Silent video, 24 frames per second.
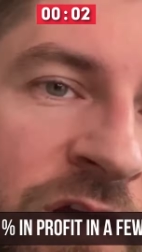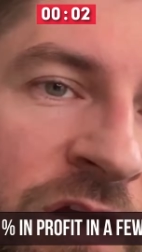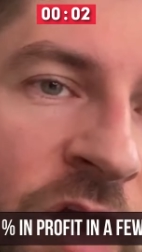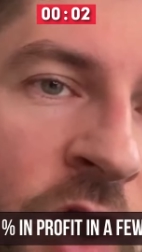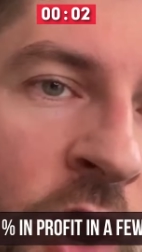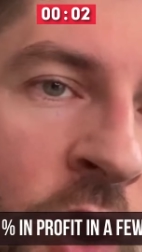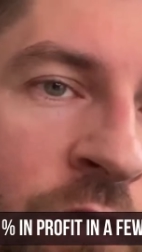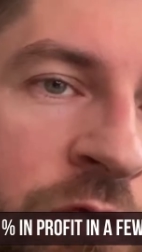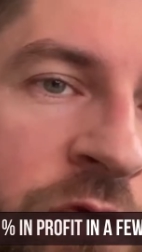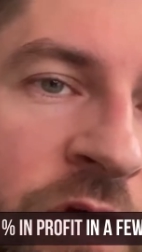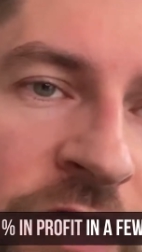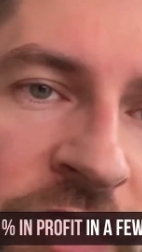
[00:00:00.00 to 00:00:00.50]

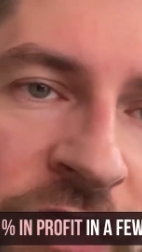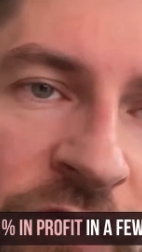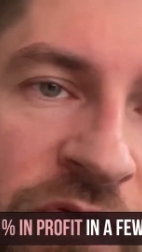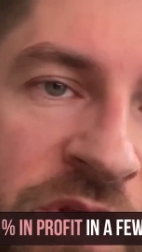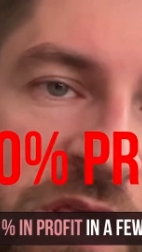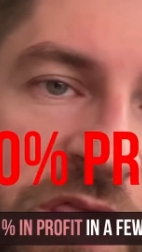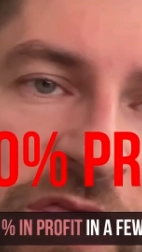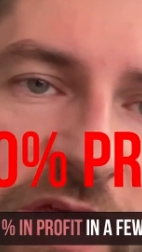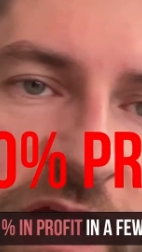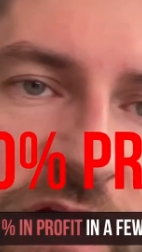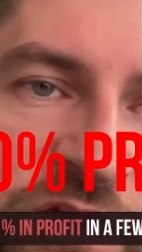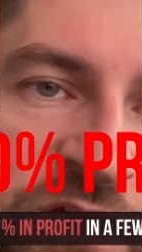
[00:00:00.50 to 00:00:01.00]
over
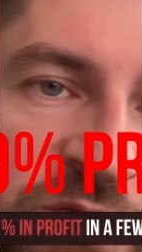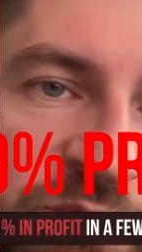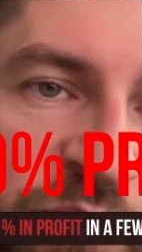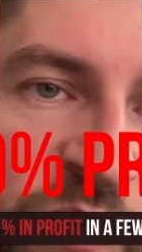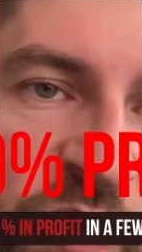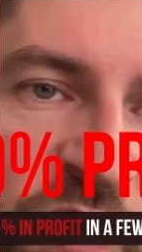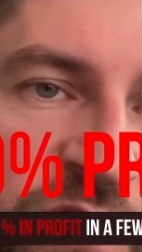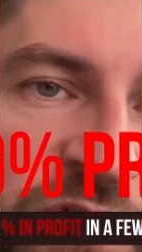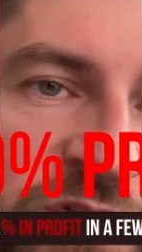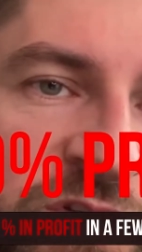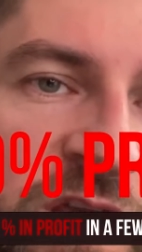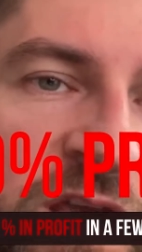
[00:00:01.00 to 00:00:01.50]

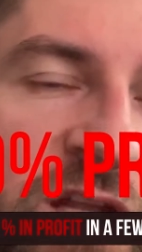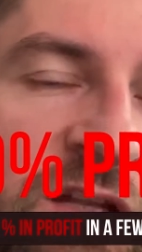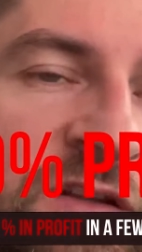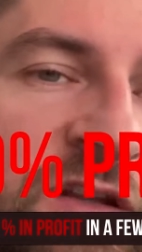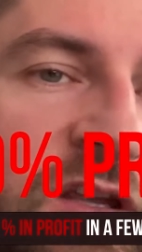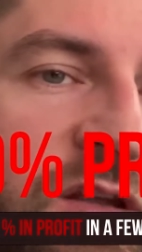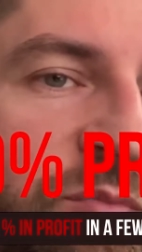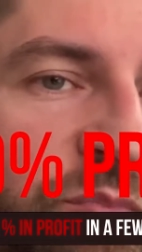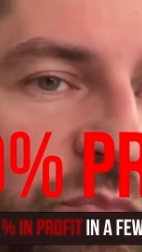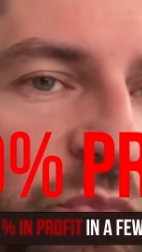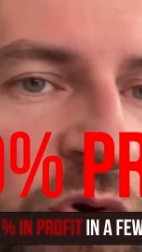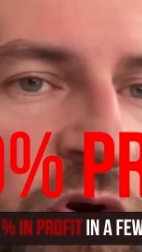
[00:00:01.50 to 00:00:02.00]
3000%
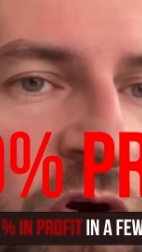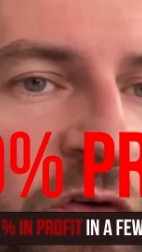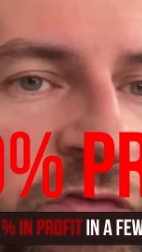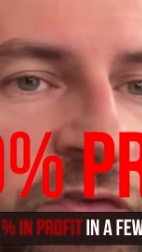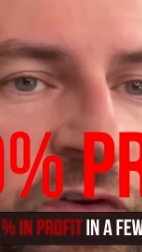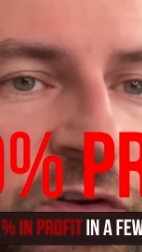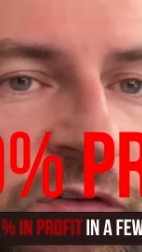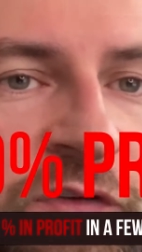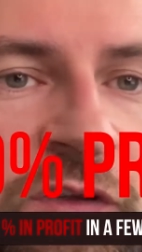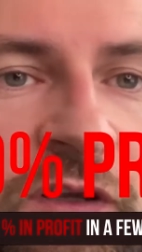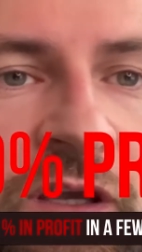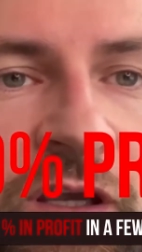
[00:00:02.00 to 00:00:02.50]
in
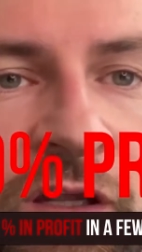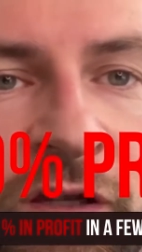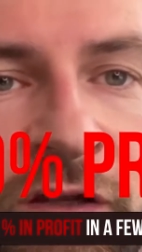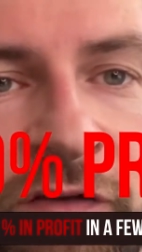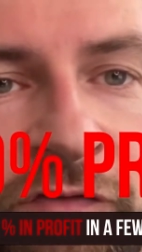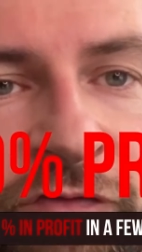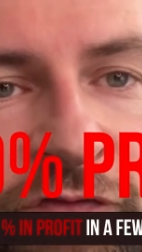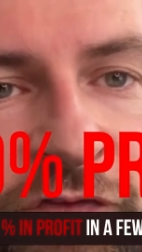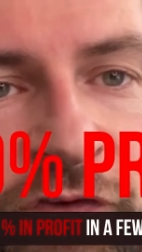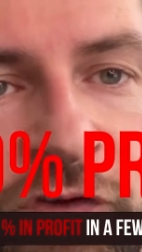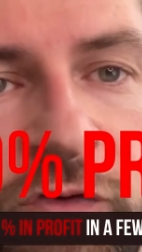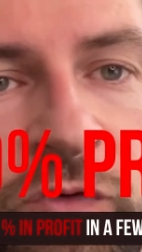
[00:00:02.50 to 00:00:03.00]
profit in a
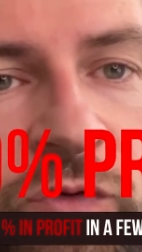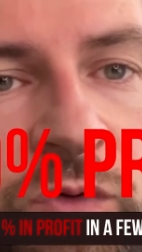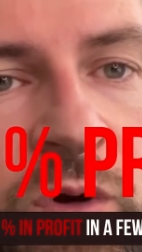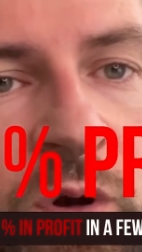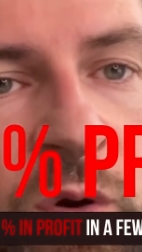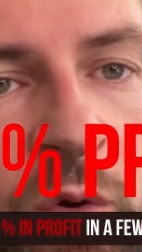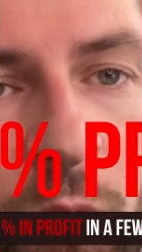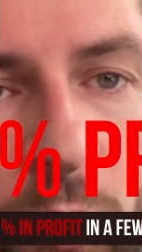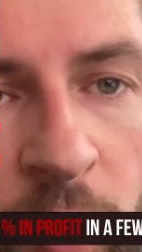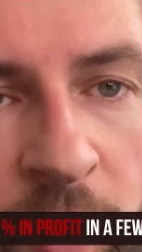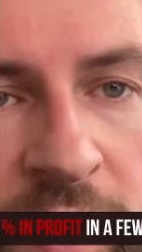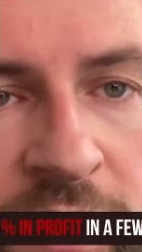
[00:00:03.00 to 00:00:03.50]
few
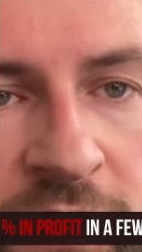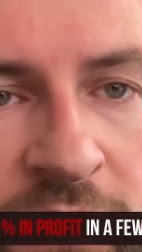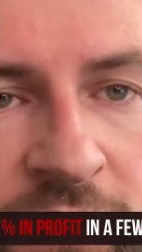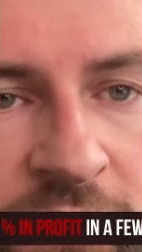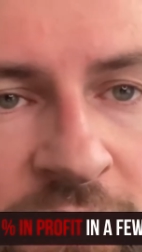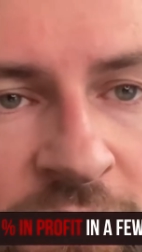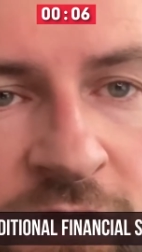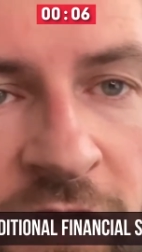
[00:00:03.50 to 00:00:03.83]
weeks.